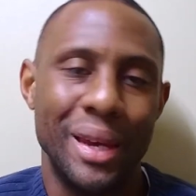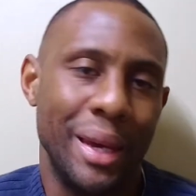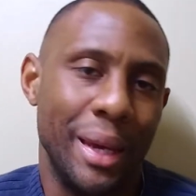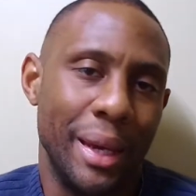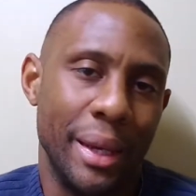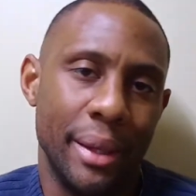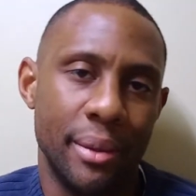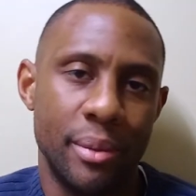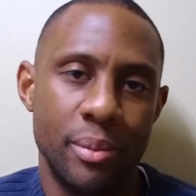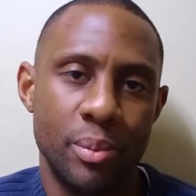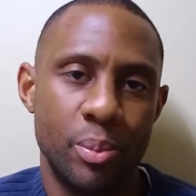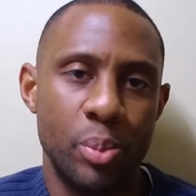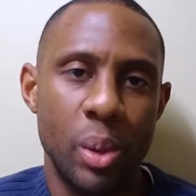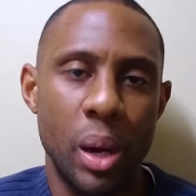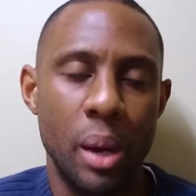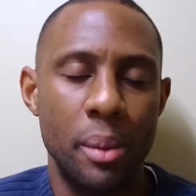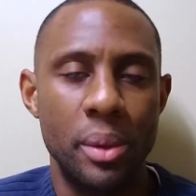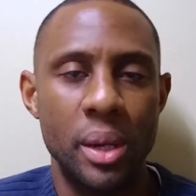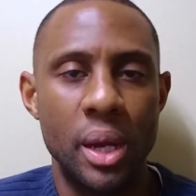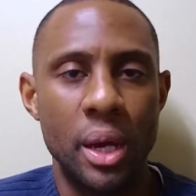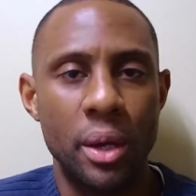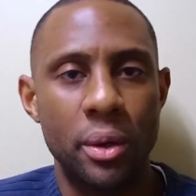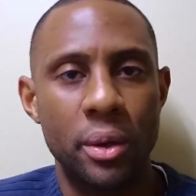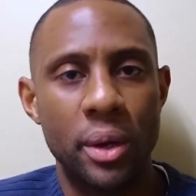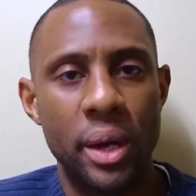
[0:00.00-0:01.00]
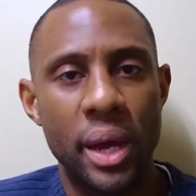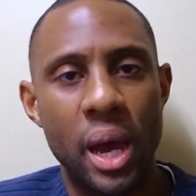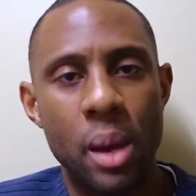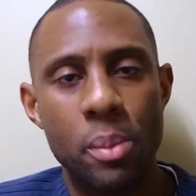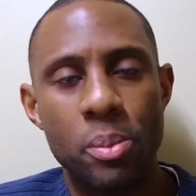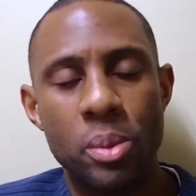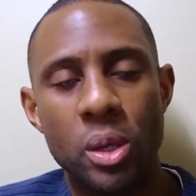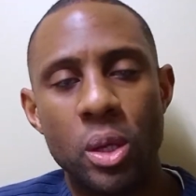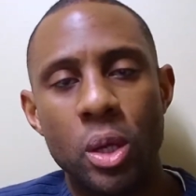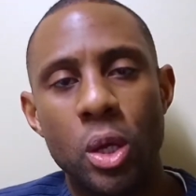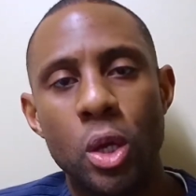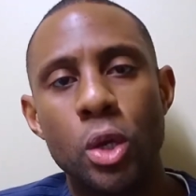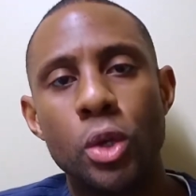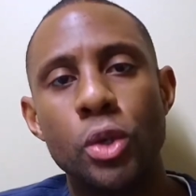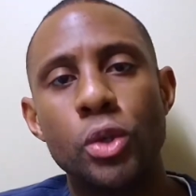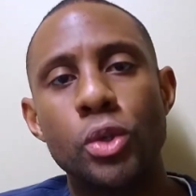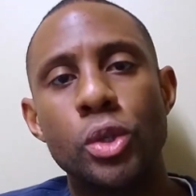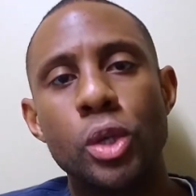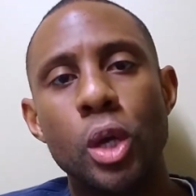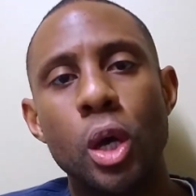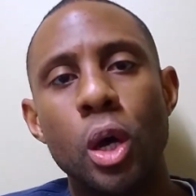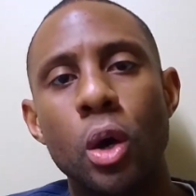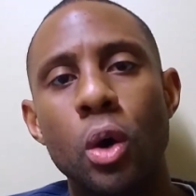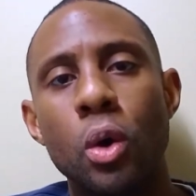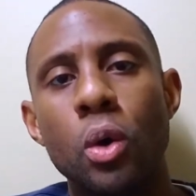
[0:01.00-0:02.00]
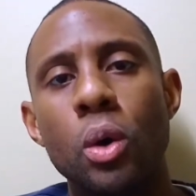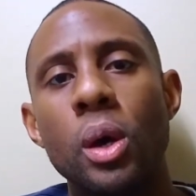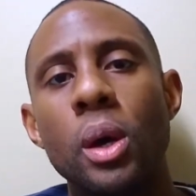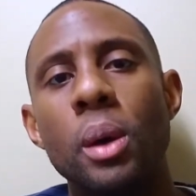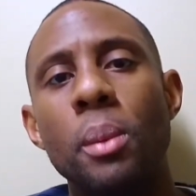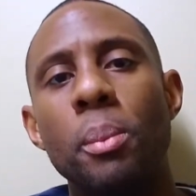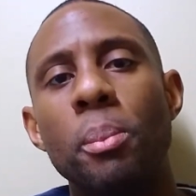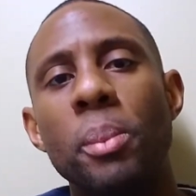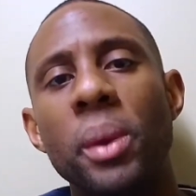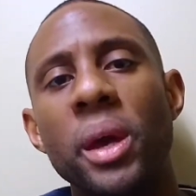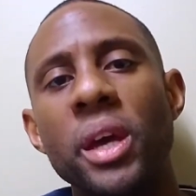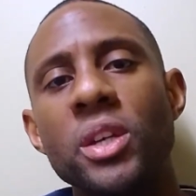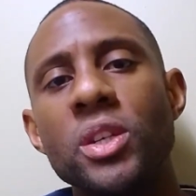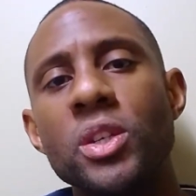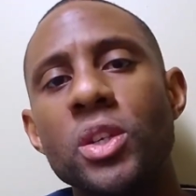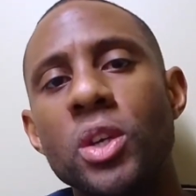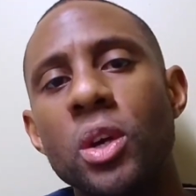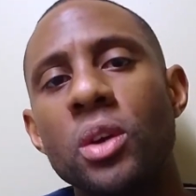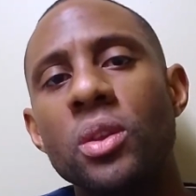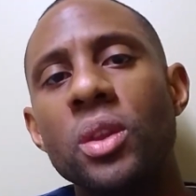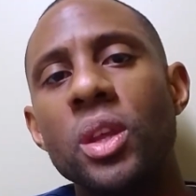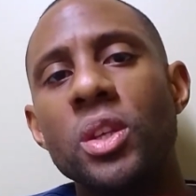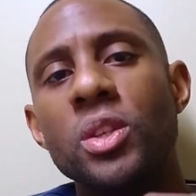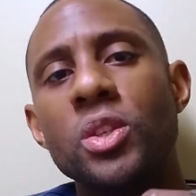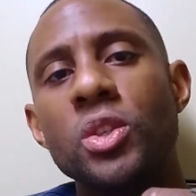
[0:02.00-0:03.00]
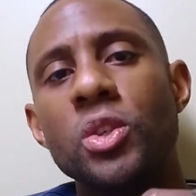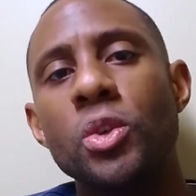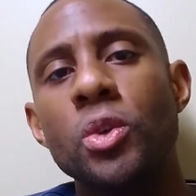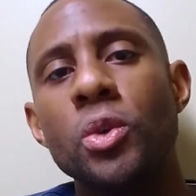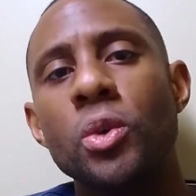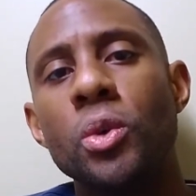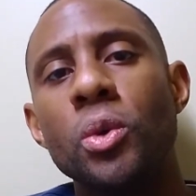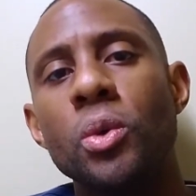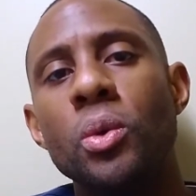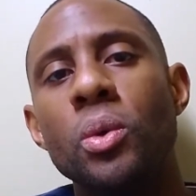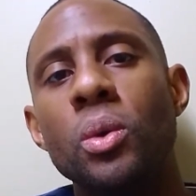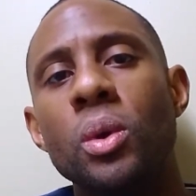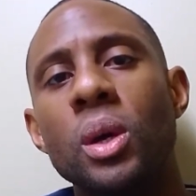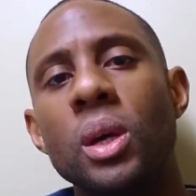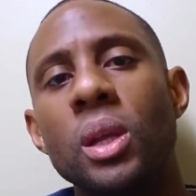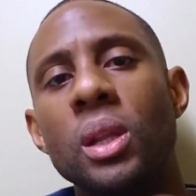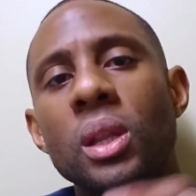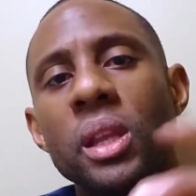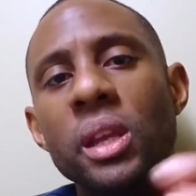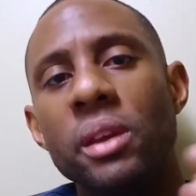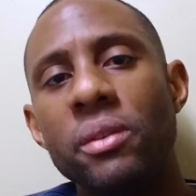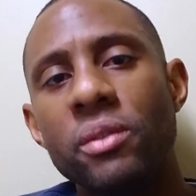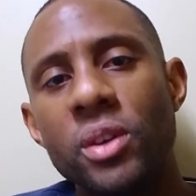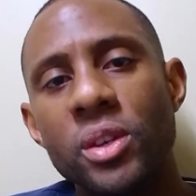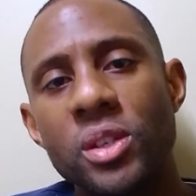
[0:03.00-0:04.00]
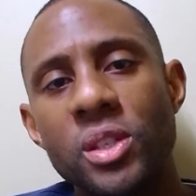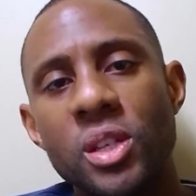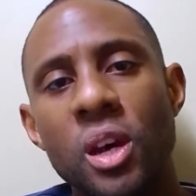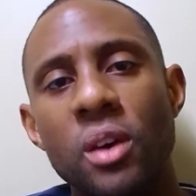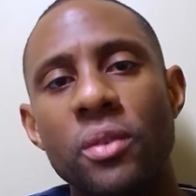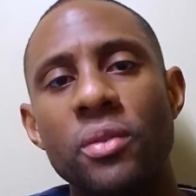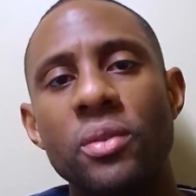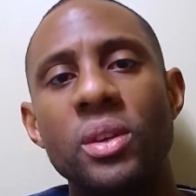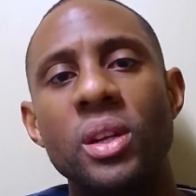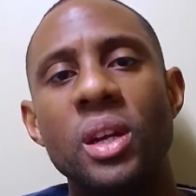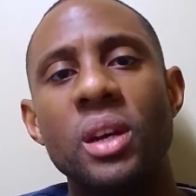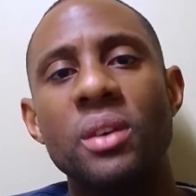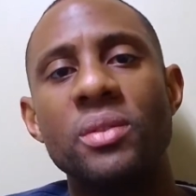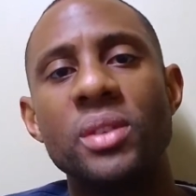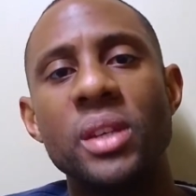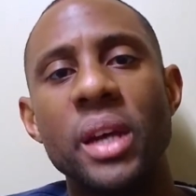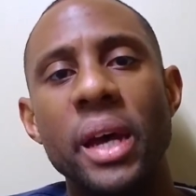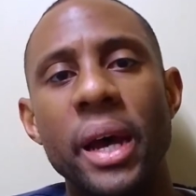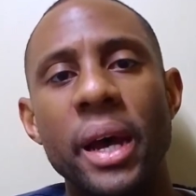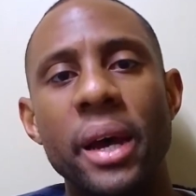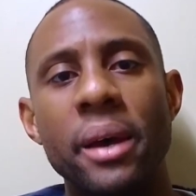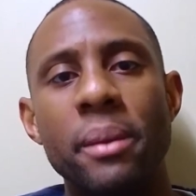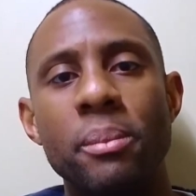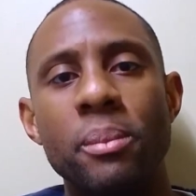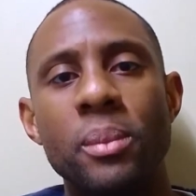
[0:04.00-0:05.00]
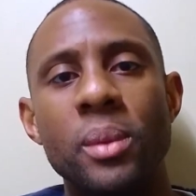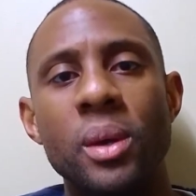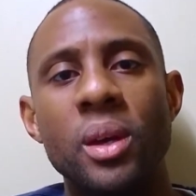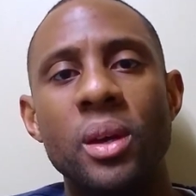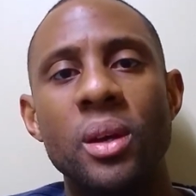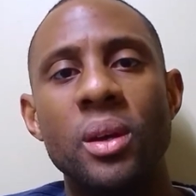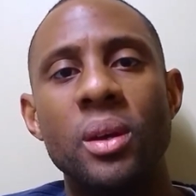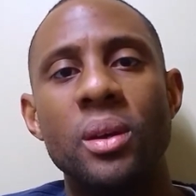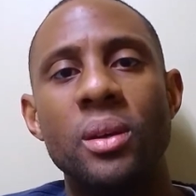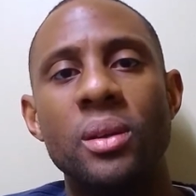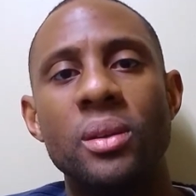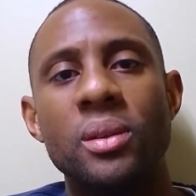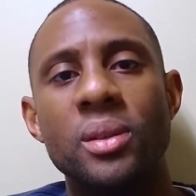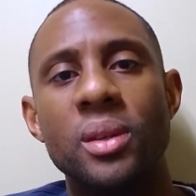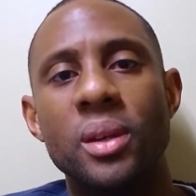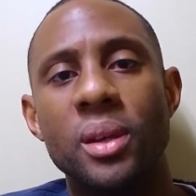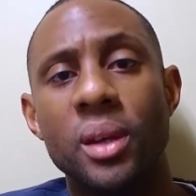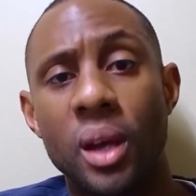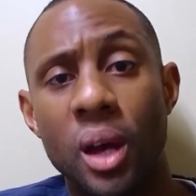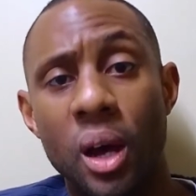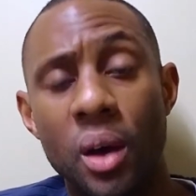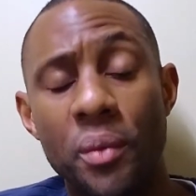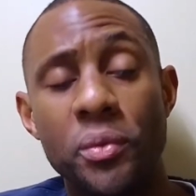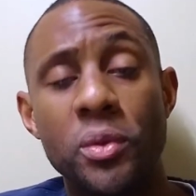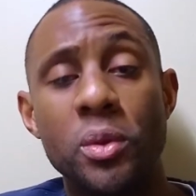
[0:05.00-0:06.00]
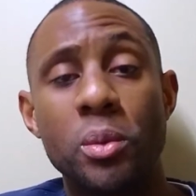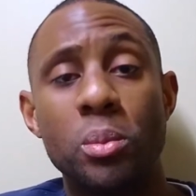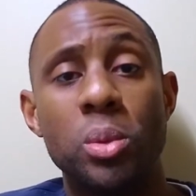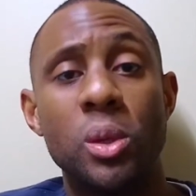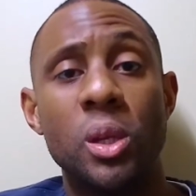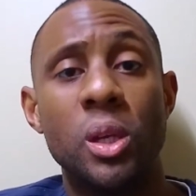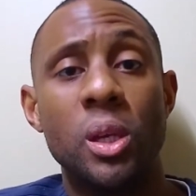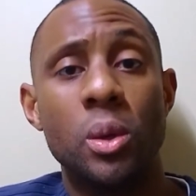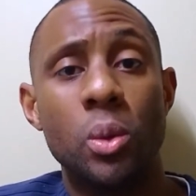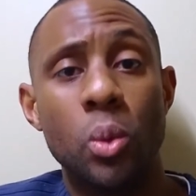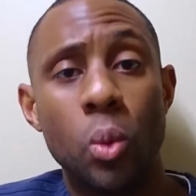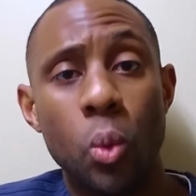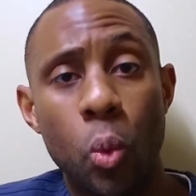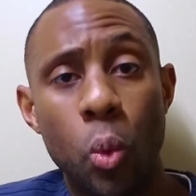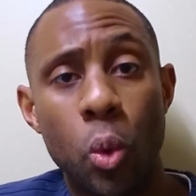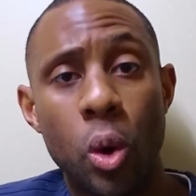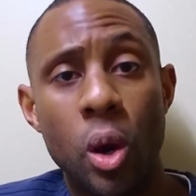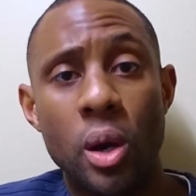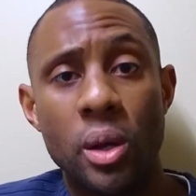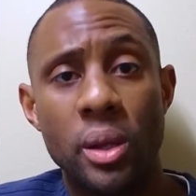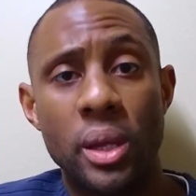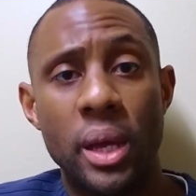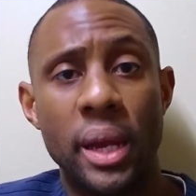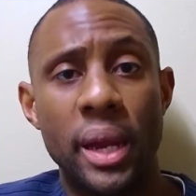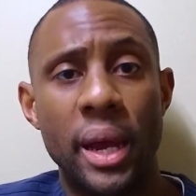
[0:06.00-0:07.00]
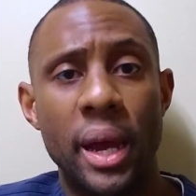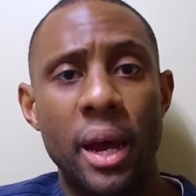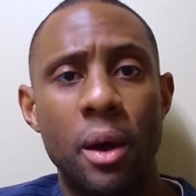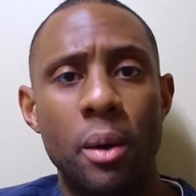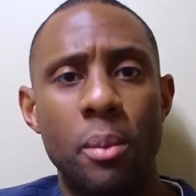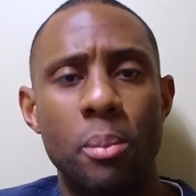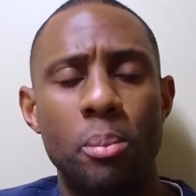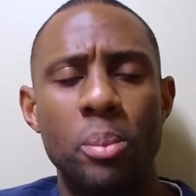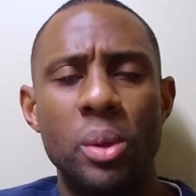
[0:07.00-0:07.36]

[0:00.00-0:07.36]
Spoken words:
It's probably not going to happen. So make sure that you leave yourself enough time to comfortably work that out.